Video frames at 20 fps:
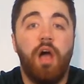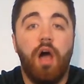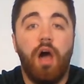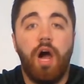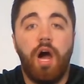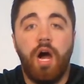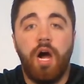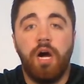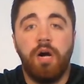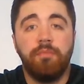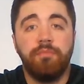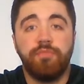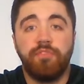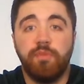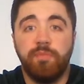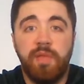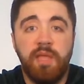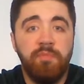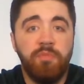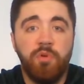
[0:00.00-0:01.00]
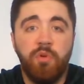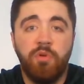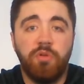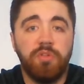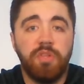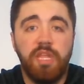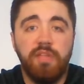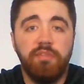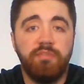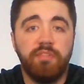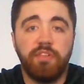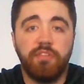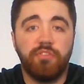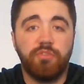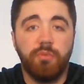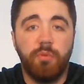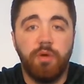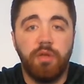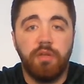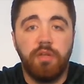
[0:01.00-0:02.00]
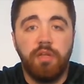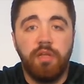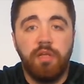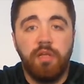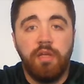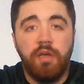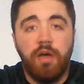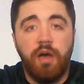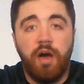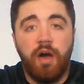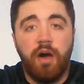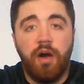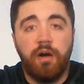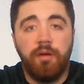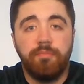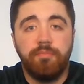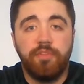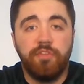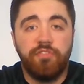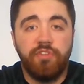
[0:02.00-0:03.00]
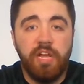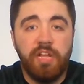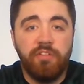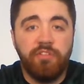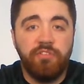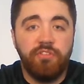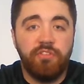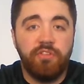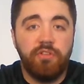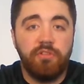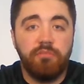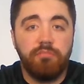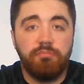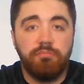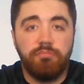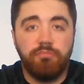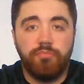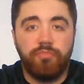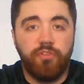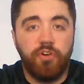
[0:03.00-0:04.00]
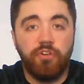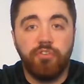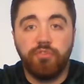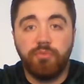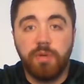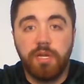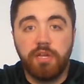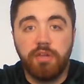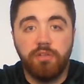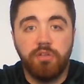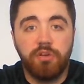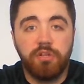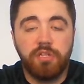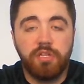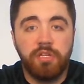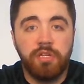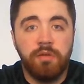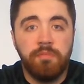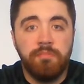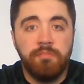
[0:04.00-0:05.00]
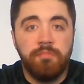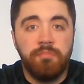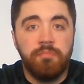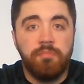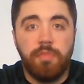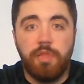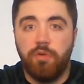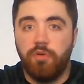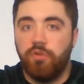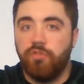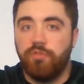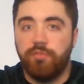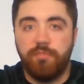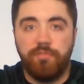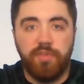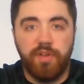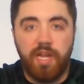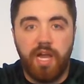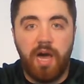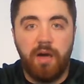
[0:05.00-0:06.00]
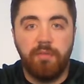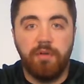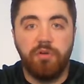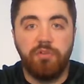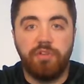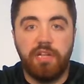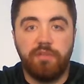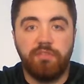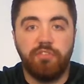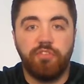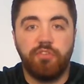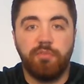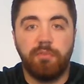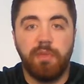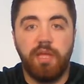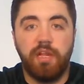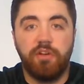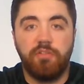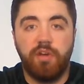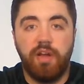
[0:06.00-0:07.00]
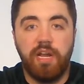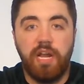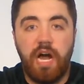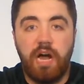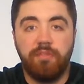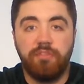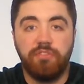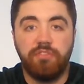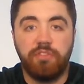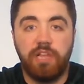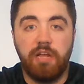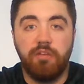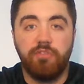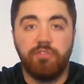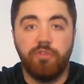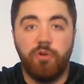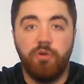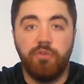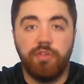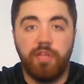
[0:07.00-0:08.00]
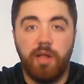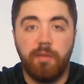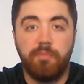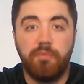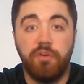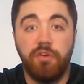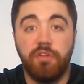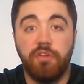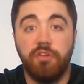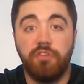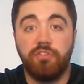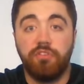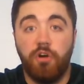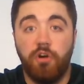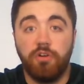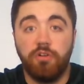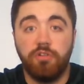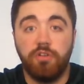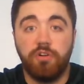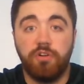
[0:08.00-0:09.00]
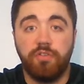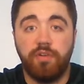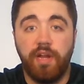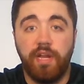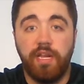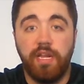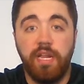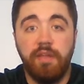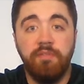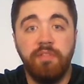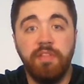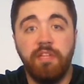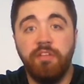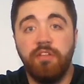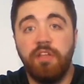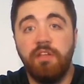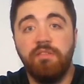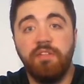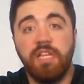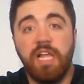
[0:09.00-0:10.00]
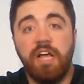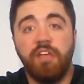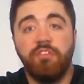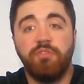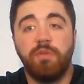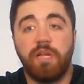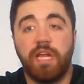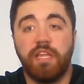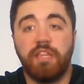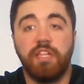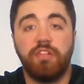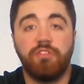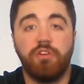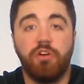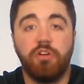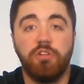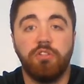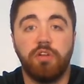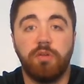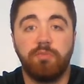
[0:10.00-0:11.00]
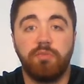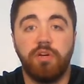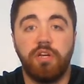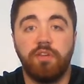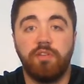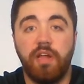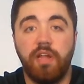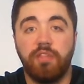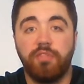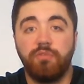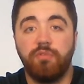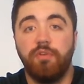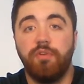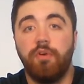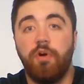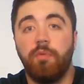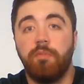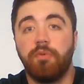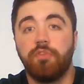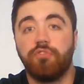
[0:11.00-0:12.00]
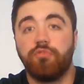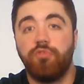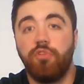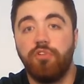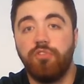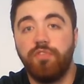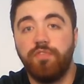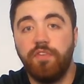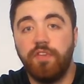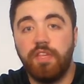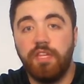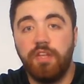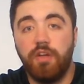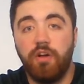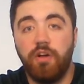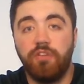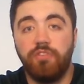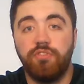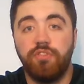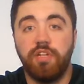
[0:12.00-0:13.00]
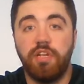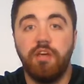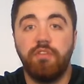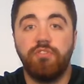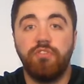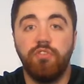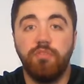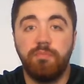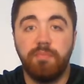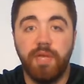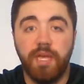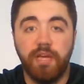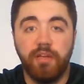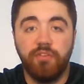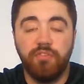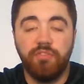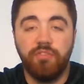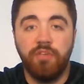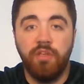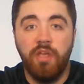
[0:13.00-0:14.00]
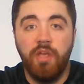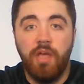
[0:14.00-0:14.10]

To me, I'm going Cleveland this one. The Jets, first week we looked at them, they were phenomenal. Defense was playing great. Offensive line was holding up pretty good. Darnold looked great. Even last week, I think Darnold looked pretty great. Threw almost 350 yards. Did have 2 picks,